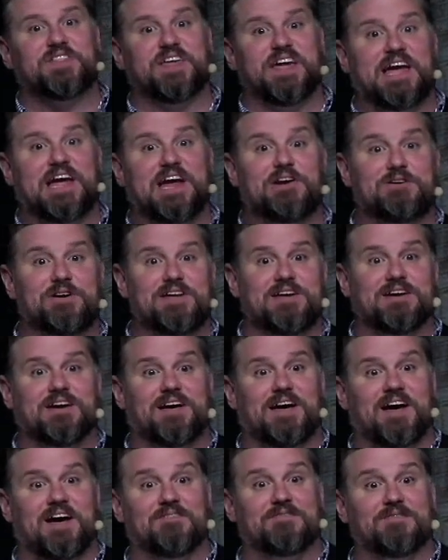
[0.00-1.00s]
the area
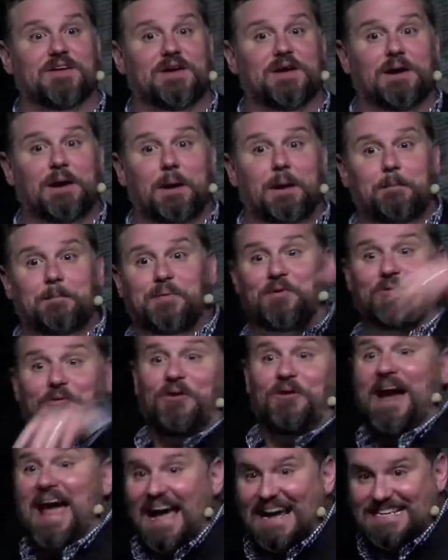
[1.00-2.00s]
of
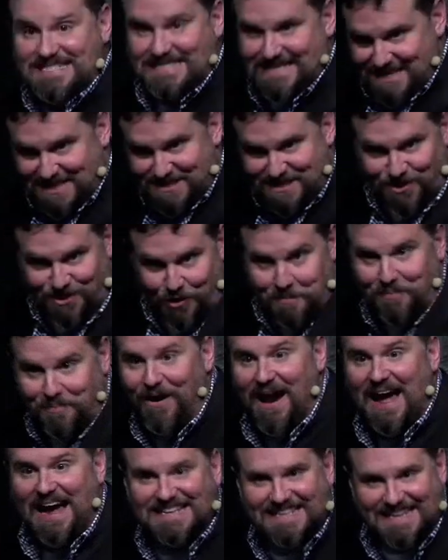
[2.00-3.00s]
praxis or
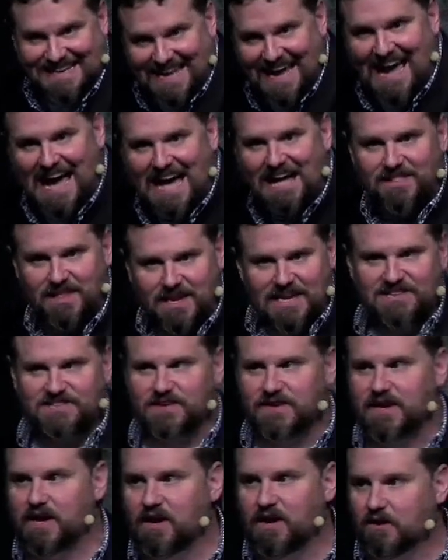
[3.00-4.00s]
practicalities
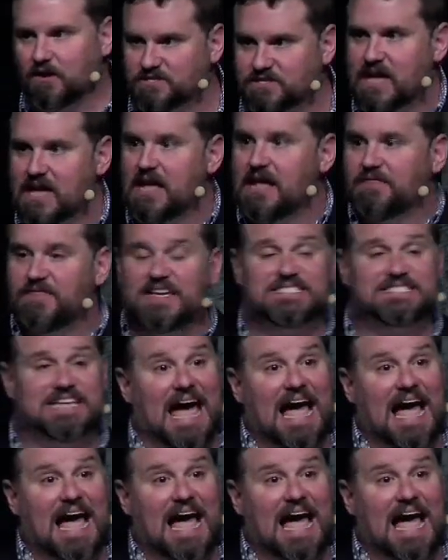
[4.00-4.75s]
and goes, this